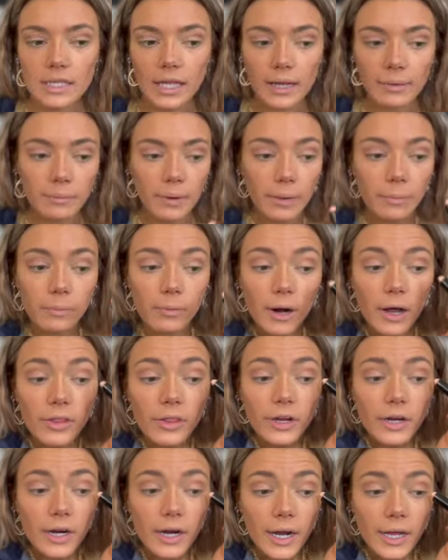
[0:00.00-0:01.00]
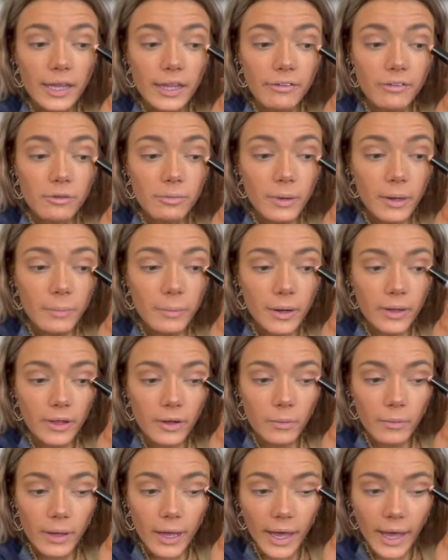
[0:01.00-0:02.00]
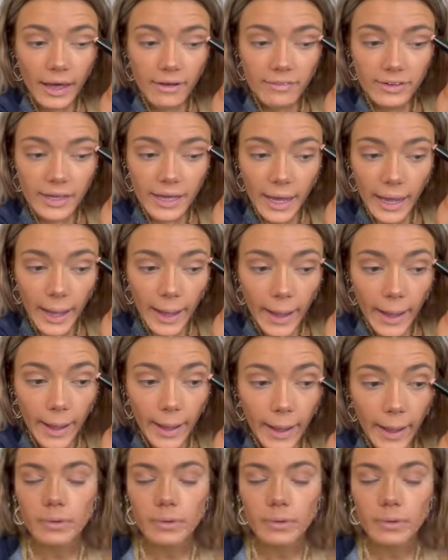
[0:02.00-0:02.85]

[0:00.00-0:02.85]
like my brother, I live with my brother, we have a cat,